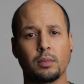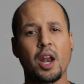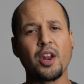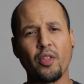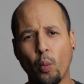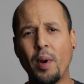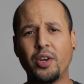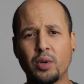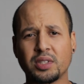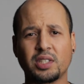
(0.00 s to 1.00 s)
Another way you
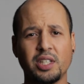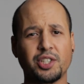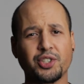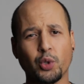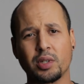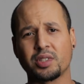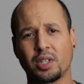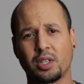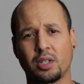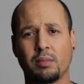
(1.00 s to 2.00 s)
could see
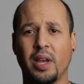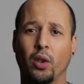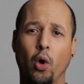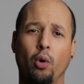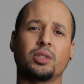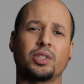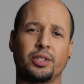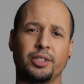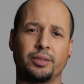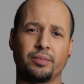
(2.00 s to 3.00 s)
short-term and
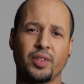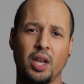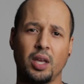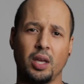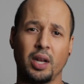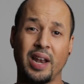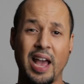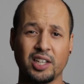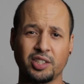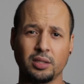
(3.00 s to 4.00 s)
long-term thinking and
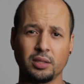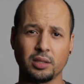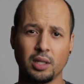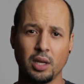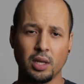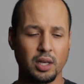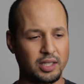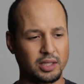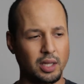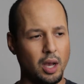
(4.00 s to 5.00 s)
actions
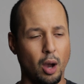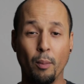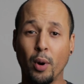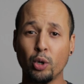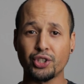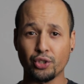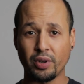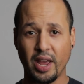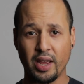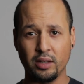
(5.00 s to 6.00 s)
is emotional
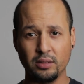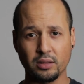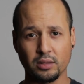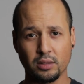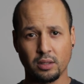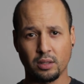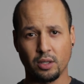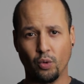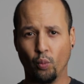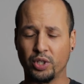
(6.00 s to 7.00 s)
gains,
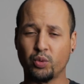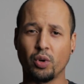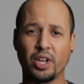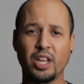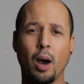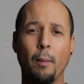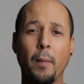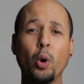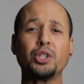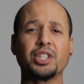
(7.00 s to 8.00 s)
which will
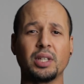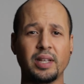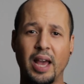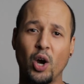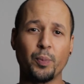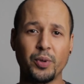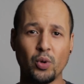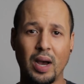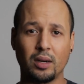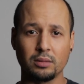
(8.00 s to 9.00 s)
emotionally help you
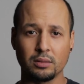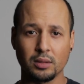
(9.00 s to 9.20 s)
out